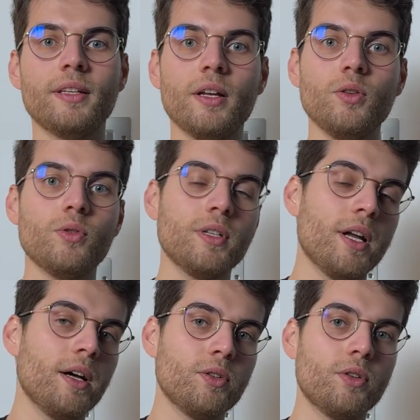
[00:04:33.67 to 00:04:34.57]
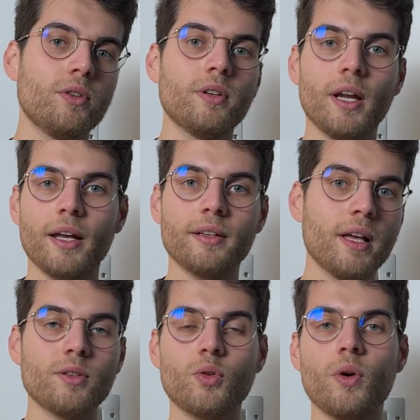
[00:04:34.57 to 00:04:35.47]
than using other like
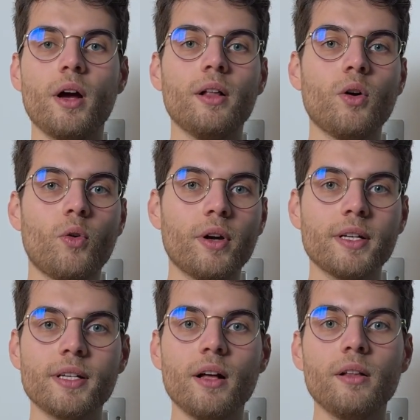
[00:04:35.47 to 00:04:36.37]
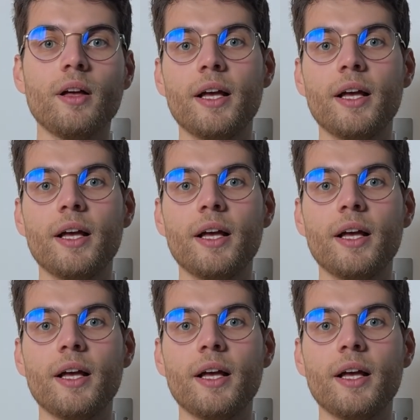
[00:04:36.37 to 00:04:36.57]
S Q L or Excel,